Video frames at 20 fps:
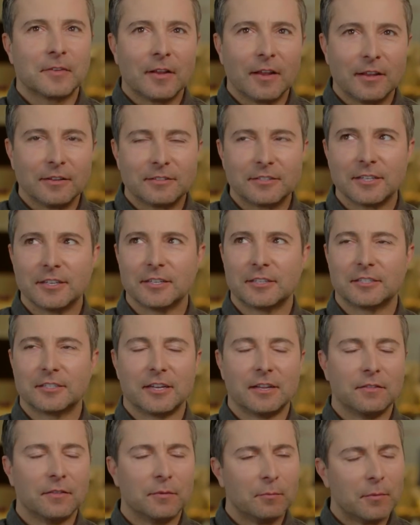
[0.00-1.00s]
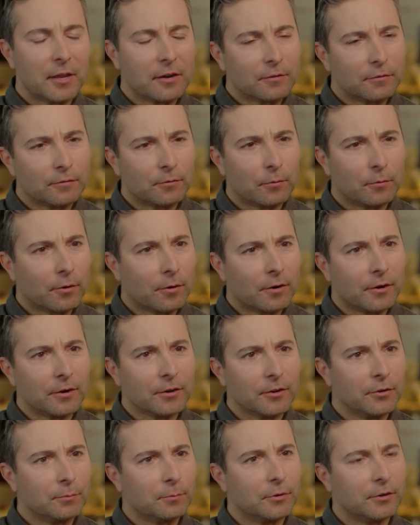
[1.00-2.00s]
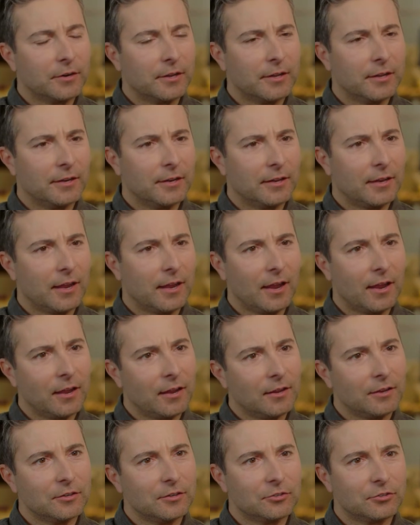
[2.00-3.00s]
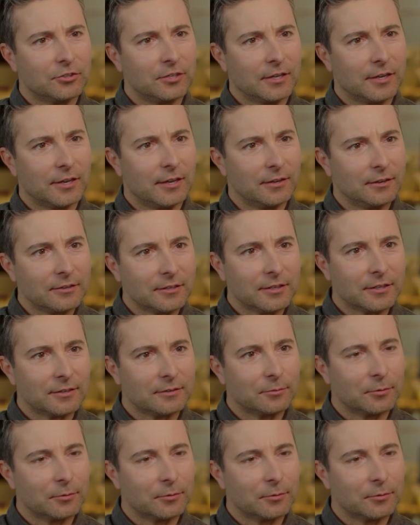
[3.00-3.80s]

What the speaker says: And to extend the metaphor, you put it in a cage, you kill it.